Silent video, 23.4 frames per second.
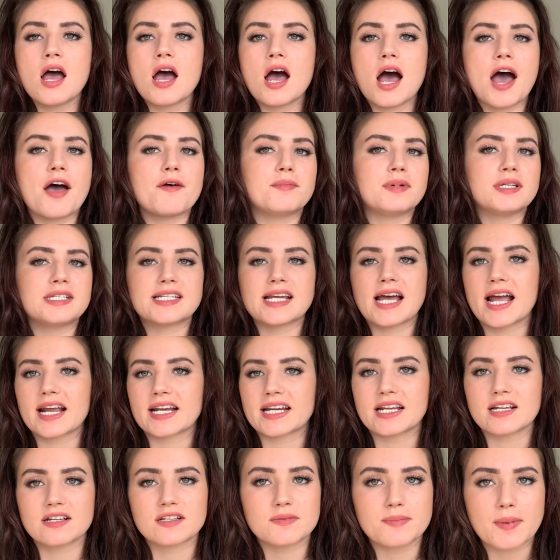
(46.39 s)
I've been
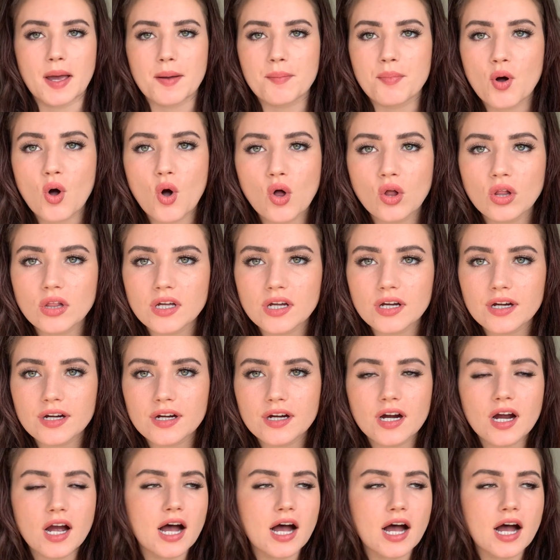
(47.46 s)
diagnosed bipolar.